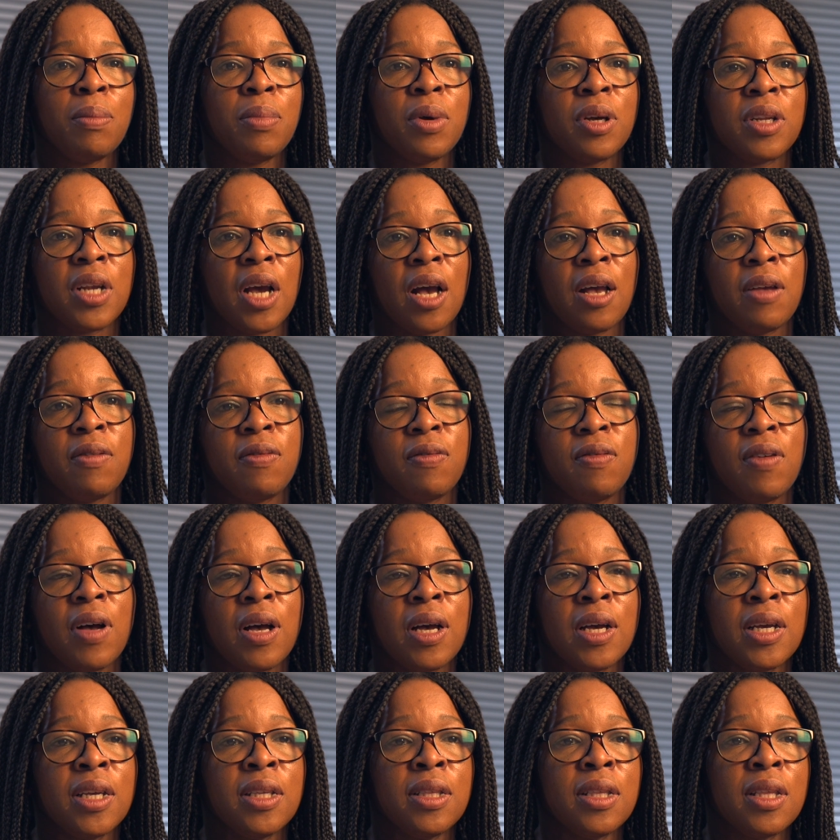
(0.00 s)
But I
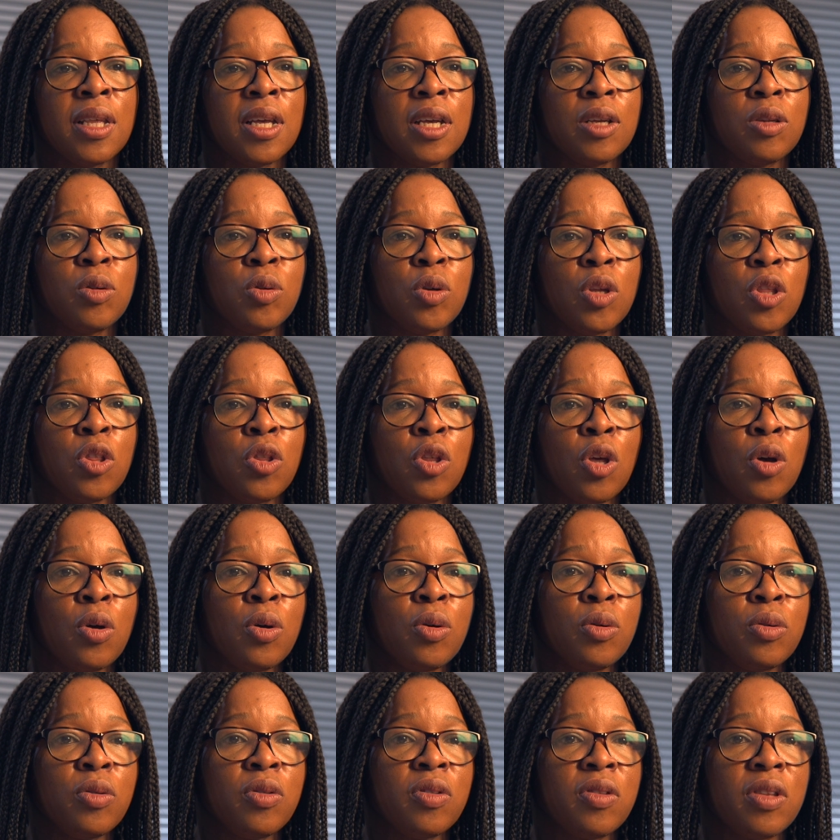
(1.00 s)
find that
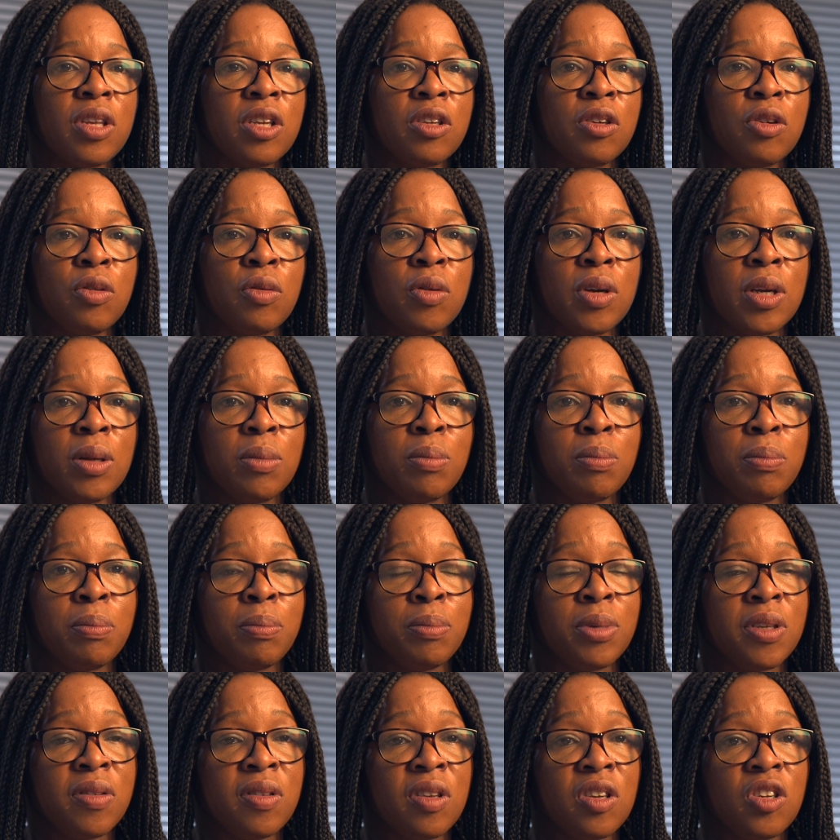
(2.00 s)
those that are in
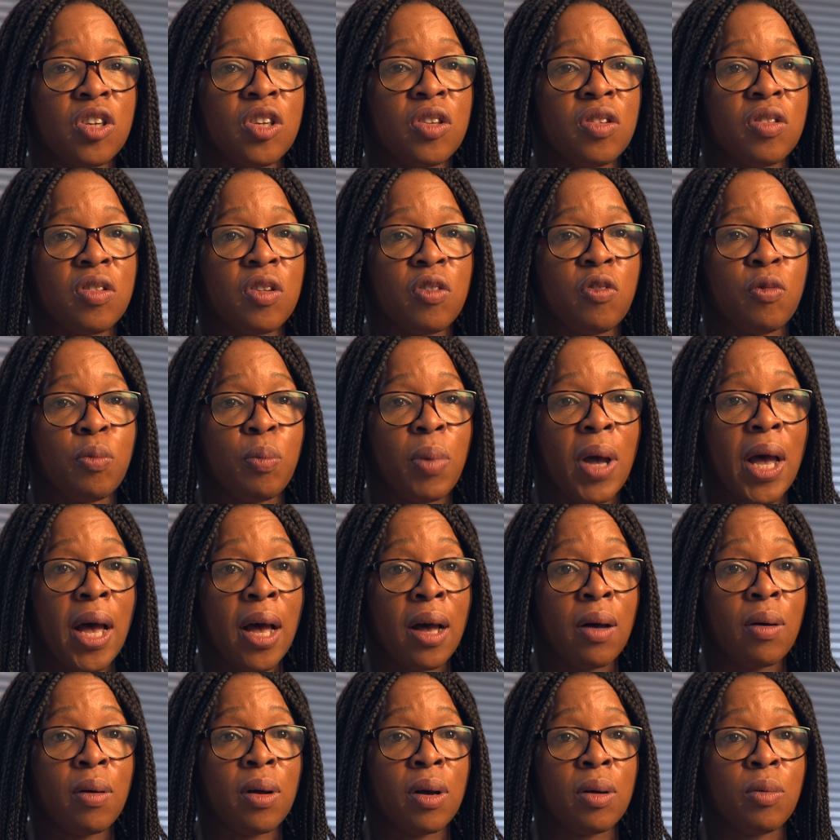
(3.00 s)
positions of
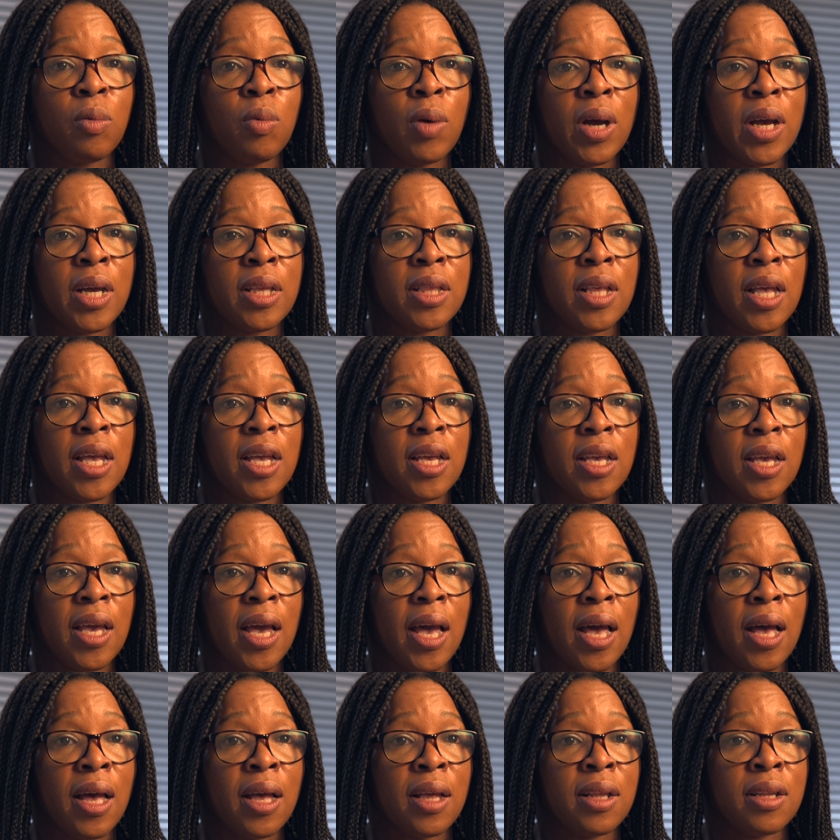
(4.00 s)
power where they
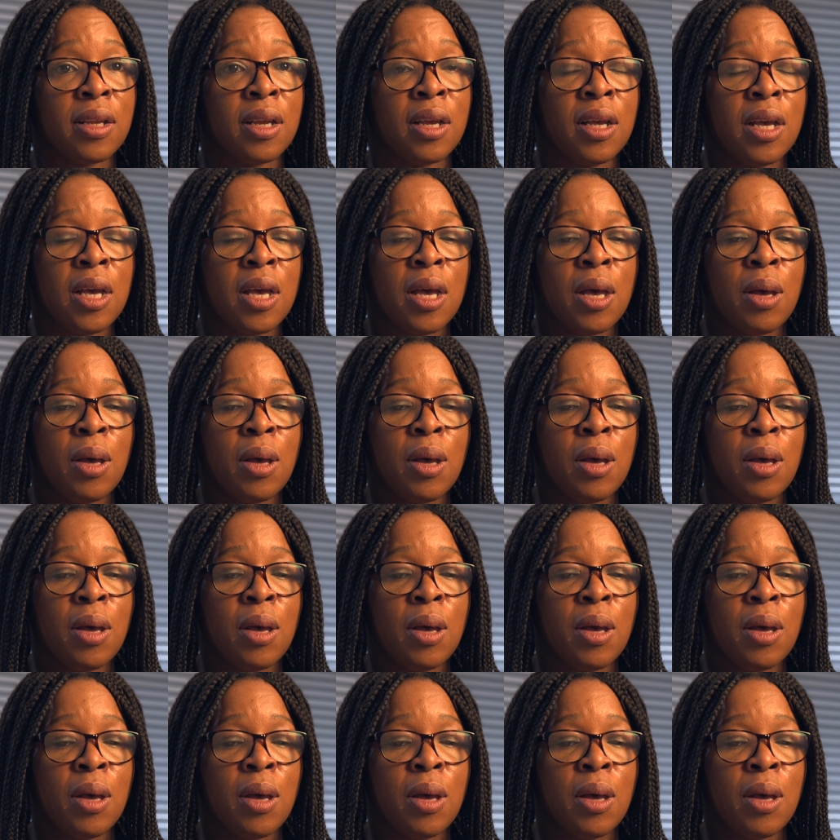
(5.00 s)
can